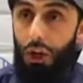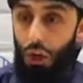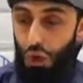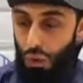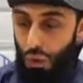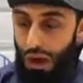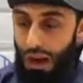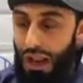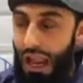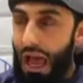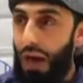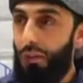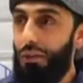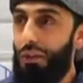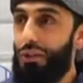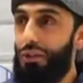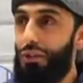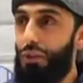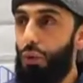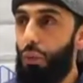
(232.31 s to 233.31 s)
who allowed
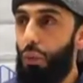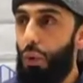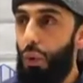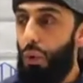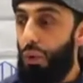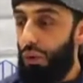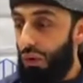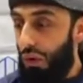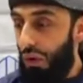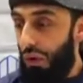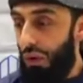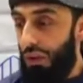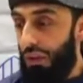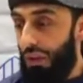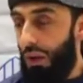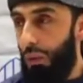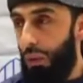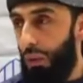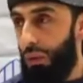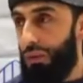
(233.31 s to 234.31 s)
us to walk on
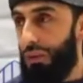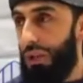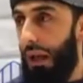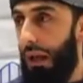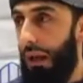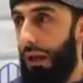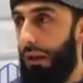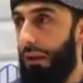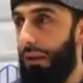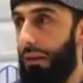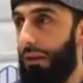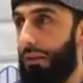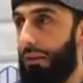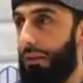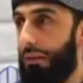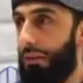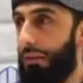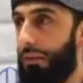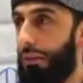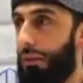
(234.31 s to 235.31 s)
the water,
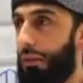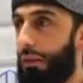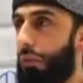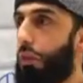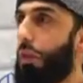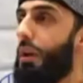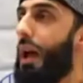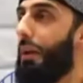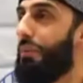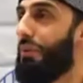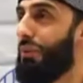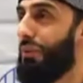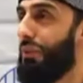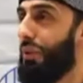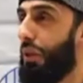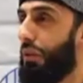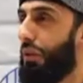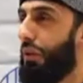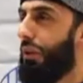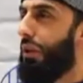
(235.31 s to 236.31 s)
what happened to
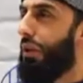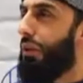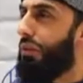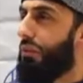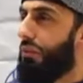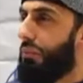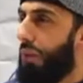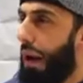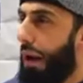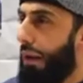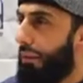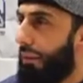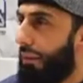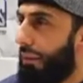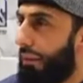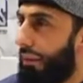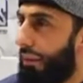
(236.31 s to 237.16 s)
the 3rd loaf of bread?